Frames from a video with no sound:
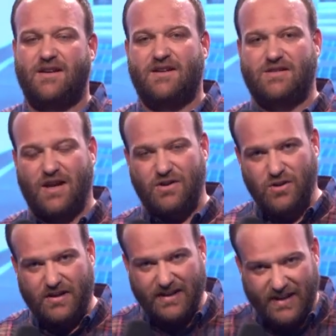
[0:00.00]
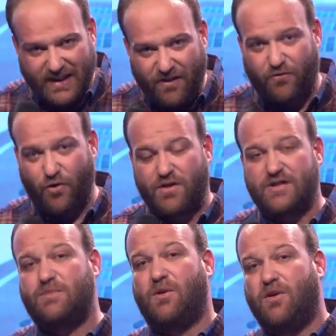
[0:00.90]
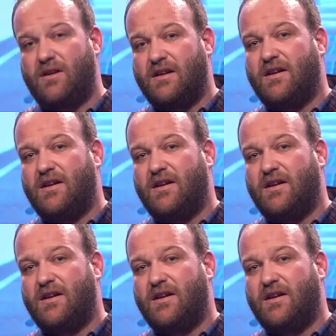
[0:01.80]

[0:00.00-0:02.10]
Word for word: so that you can let that fruit of the Spirit